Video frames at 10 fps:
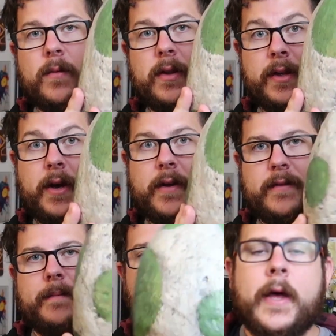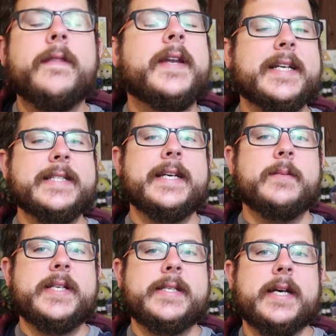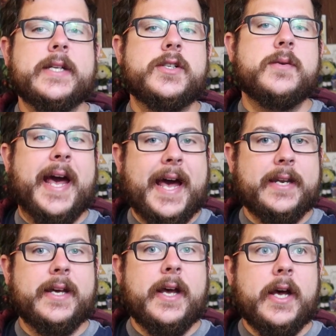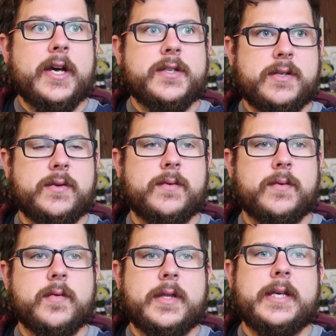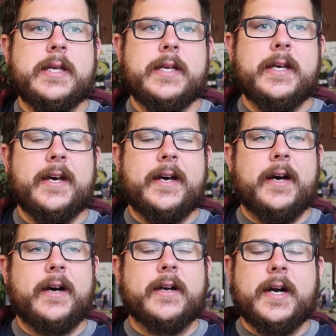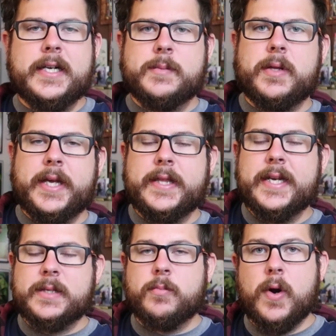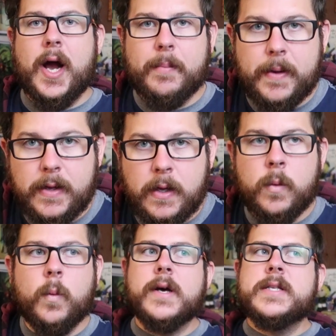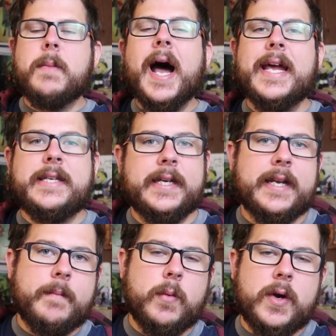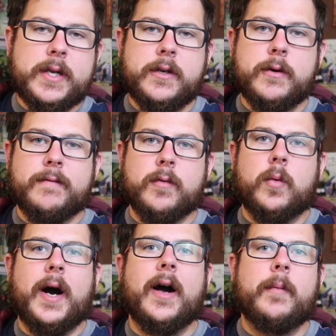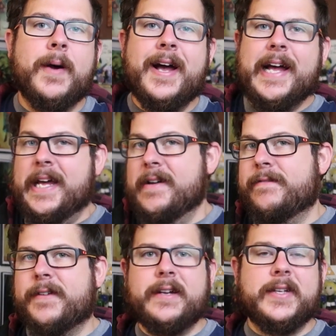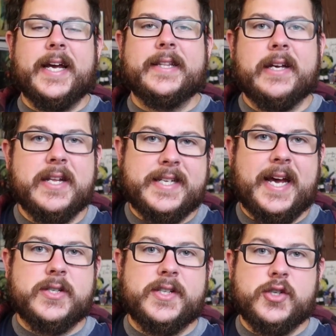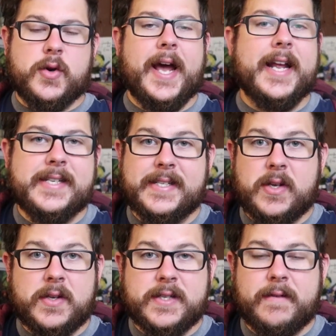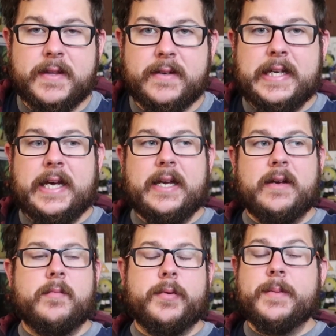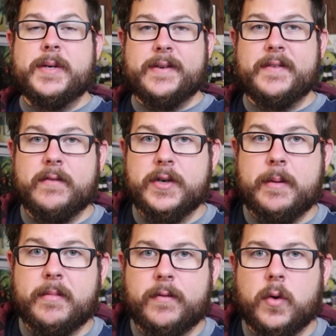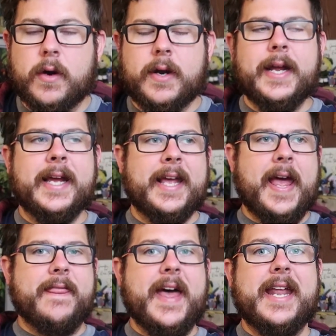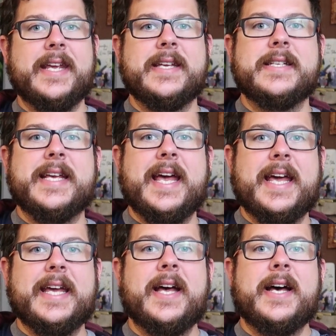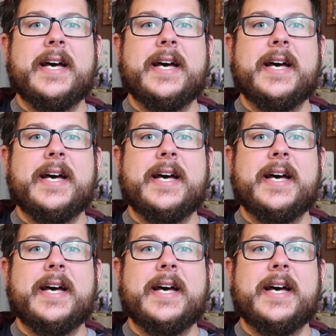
out really awesome. The next thing we decided to add to the cosplay, the next prop, was my idea, and I've been wanting to do it for a while. Finally got the guts to actually try it, because it's all stuff that pretty much I've never done before. And that is a